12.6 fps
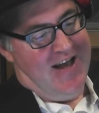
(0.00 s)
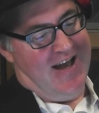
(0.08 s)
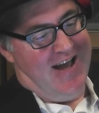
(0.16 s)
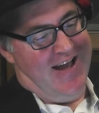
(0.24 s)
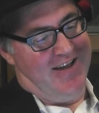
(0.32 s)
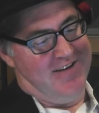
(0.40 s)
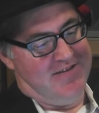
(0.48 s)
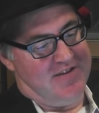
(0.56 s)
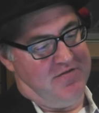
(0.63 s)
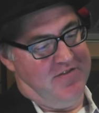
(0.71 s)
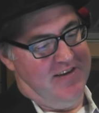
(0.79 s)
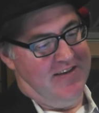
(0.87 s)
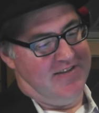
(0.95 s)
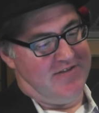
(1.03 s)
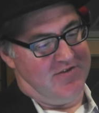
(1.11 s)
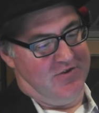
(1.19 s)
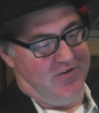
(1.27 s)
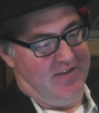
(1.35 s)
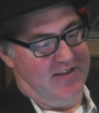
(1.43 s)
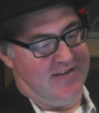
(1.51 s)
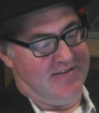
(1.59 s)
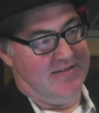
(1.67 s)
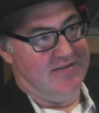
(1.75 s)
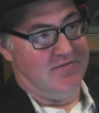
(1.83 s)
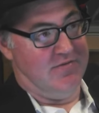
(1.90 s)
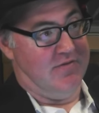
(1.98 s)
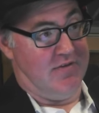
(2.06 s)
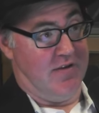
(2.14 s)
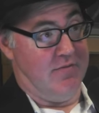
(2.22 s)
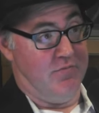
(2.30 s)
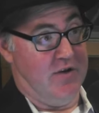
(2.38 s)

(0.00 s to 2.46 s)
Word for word: And so Vinny's thrilled. He thinks this, we're